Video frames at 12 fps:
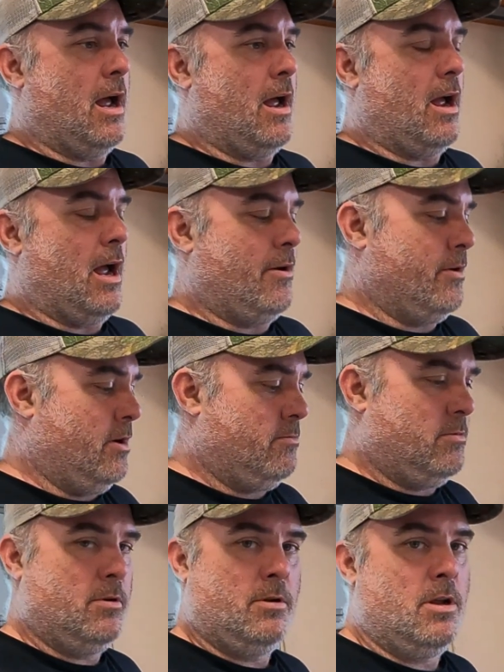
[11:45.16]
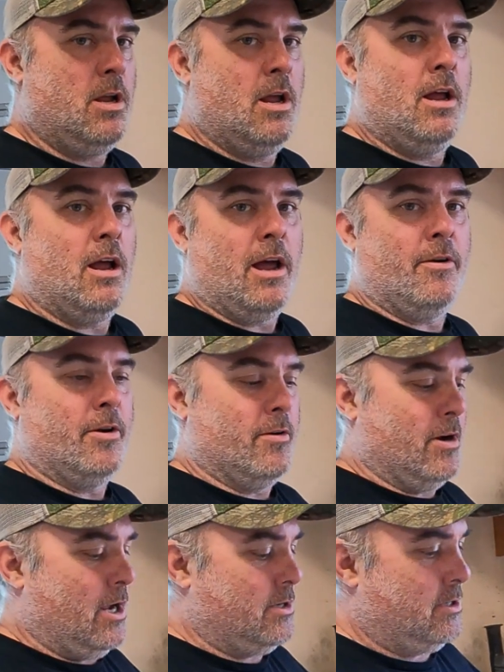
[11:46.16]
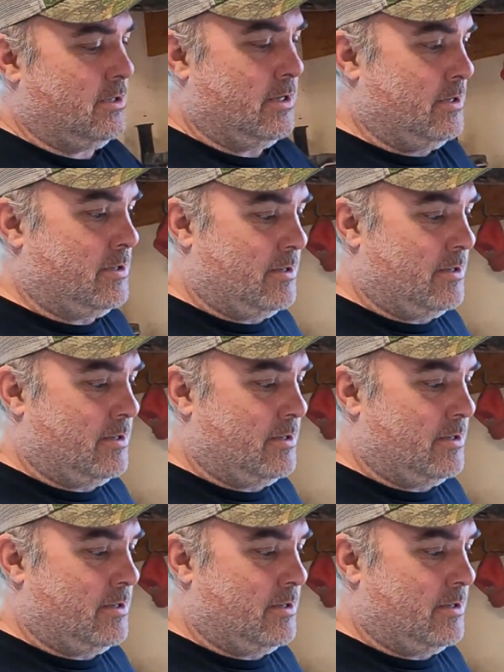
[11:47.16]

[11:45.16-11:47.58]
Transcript: I don't know. I don't know, guys.